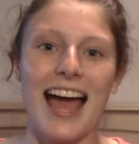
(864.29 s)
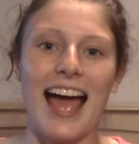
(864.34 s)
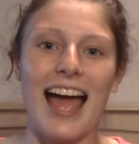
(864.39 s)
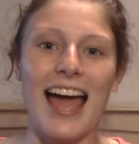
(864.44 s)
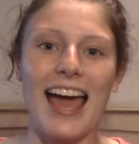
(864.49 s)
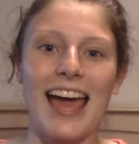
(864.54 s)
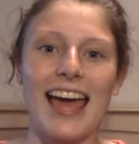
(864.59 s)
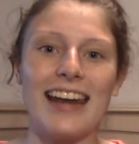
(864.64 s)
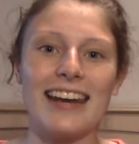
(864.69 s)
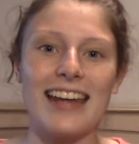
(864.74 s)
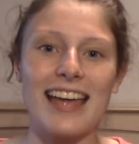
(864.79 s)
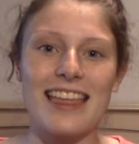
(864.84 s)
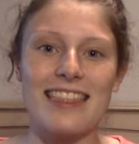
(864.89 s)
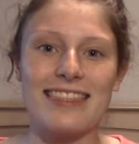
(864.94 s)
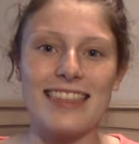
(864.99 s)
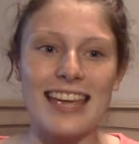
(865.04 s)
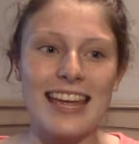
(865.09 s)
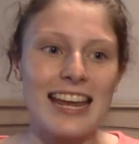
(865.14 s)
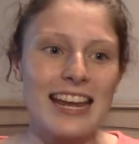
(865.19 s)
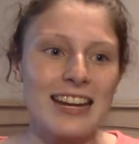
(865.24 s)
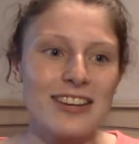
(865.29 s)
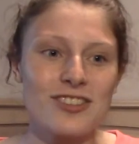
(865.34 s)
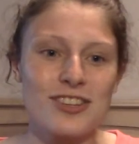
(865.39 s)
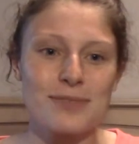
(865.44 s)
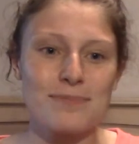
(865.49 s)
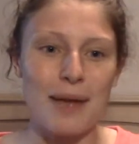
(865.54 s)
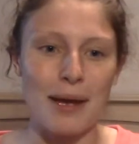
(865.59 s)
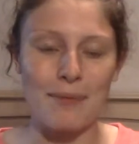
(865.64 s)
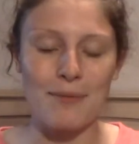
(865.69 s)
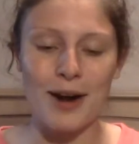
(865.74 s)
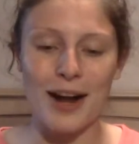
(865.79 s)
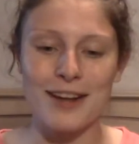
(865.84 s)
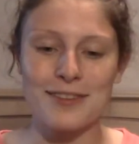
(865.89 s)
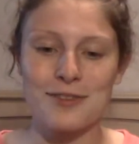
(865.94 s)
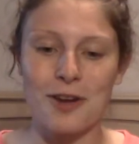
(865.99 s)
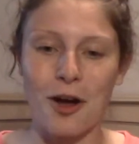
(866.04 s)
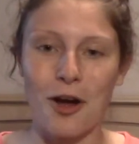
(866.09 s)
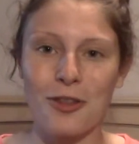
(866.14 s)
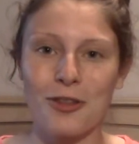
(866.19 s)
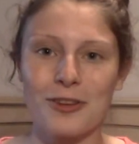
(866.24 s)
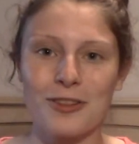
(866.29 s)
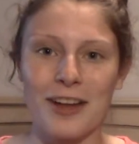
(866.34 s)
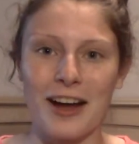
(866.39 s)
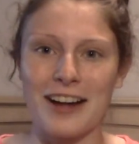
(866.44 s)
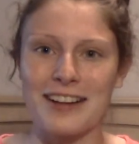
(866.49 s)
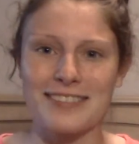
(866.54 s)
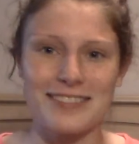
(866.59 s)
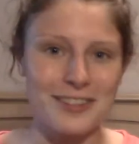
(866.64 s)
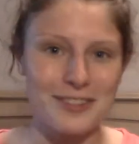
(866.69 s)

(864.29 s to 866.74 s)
And they just memorized all their lines.